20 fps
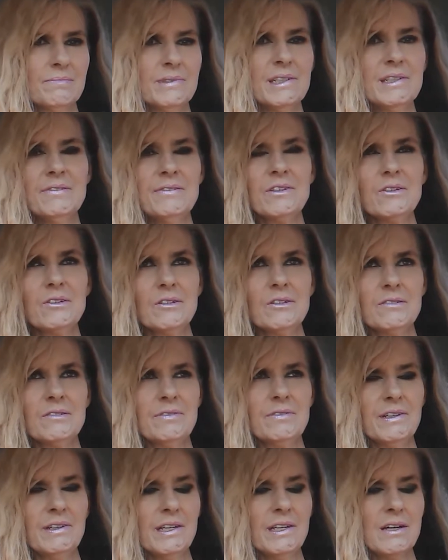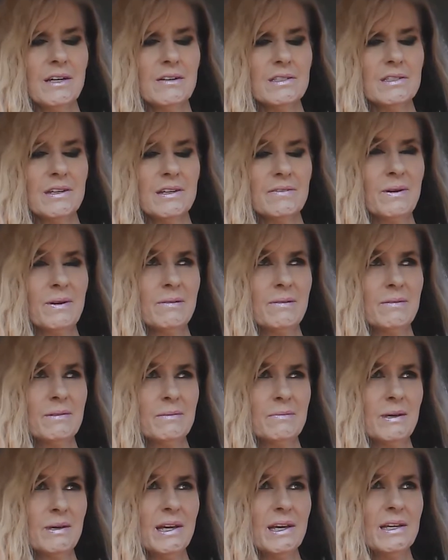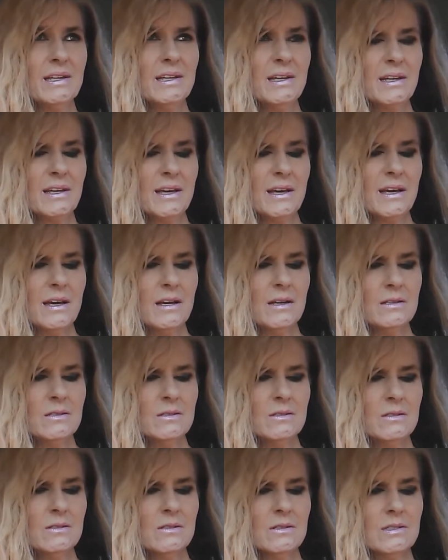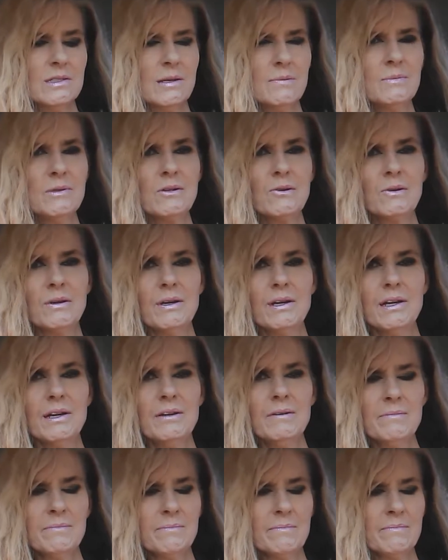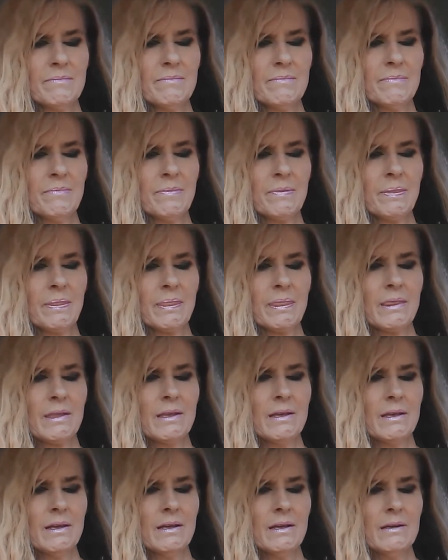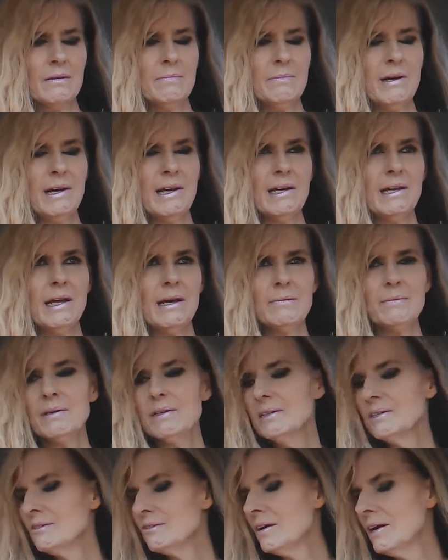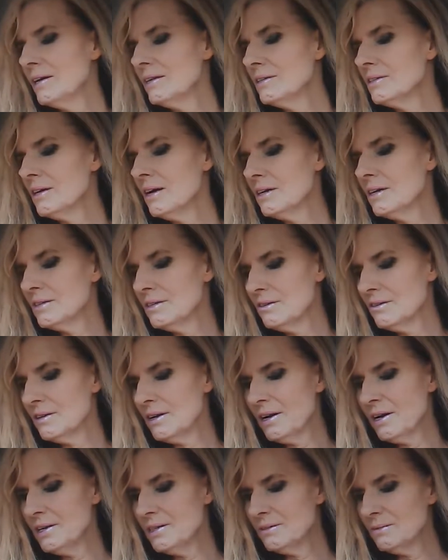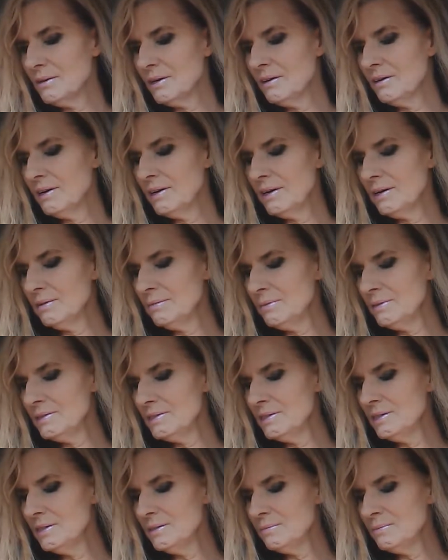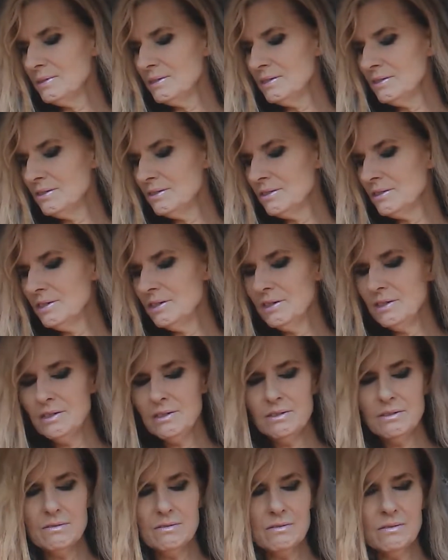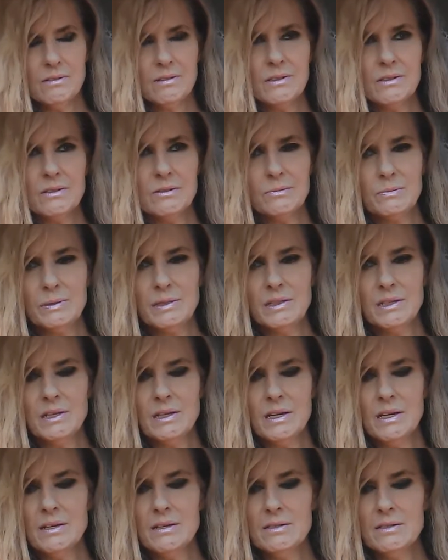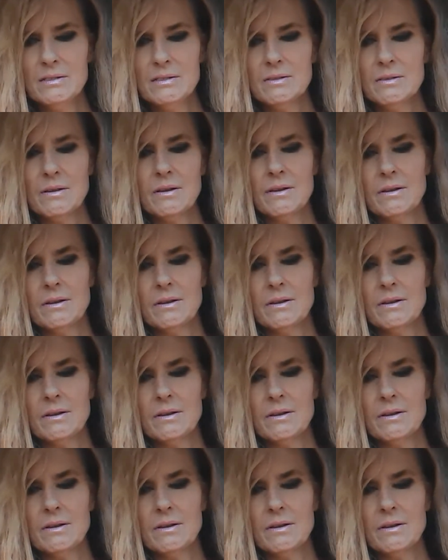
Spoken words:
Difficult videos I've probably made, I guess, to some degree. But I'm going to try to talk to you guys while I'm attempting to eat a little bit, I guess.